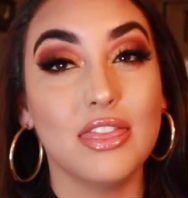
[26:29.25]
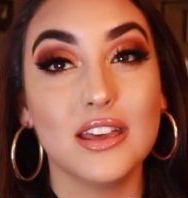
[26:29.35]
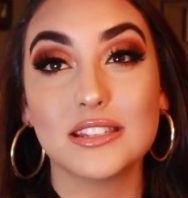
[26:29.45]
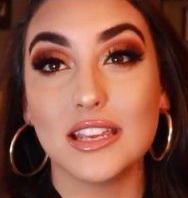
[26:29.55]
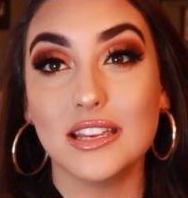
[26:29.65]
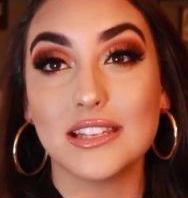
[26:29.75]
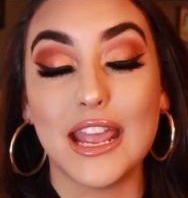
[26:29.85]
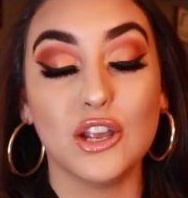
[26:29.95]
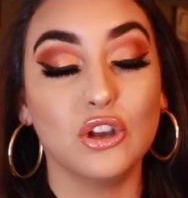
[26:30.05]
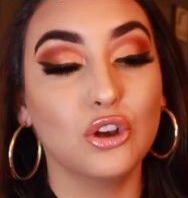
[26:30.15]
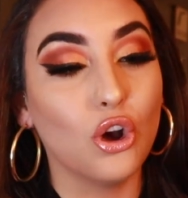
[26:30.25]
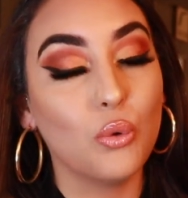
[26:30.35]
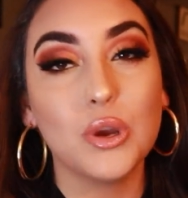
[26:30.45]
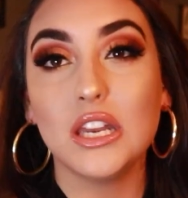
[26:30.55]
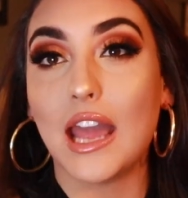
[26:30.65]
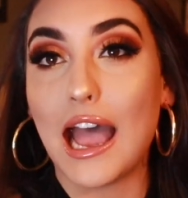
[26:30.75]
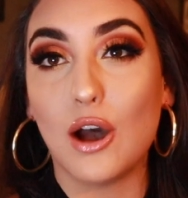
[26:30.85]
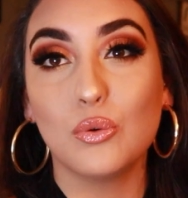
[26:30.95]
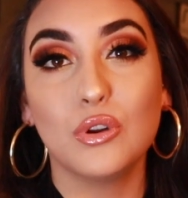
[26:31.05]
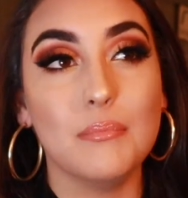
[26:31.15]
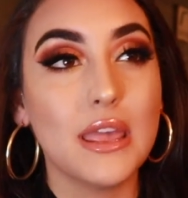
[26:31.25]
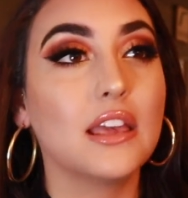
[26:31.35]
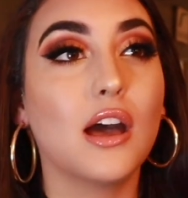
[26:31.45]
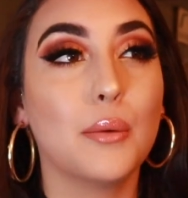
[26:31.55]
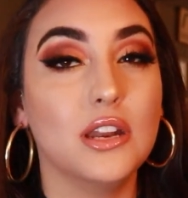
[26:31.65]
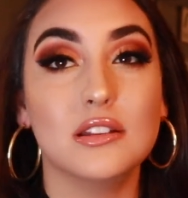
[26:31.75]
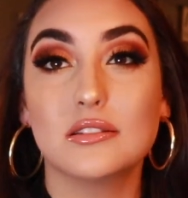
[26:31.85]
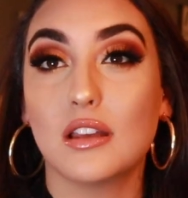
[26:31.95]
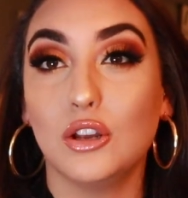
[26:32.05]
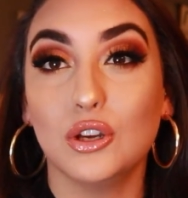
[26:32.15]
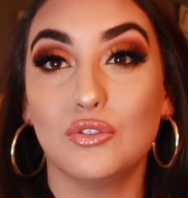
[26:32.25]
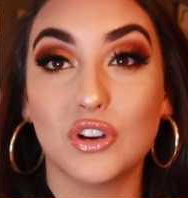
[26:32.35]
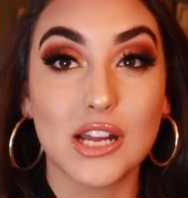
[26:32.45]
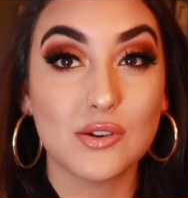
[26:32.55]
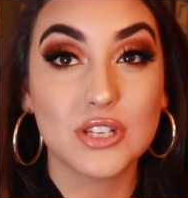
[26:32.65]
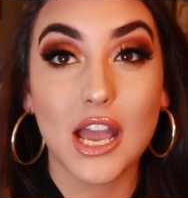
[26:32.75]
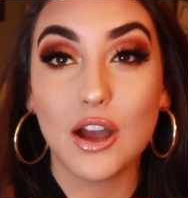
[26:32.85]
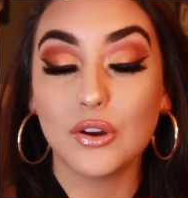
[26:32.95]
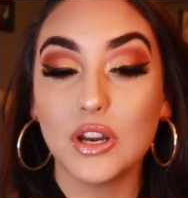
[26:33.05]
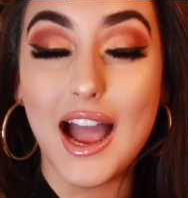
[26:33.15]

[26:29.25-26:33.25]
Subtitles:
This is a going out makeup. It is good for downtown.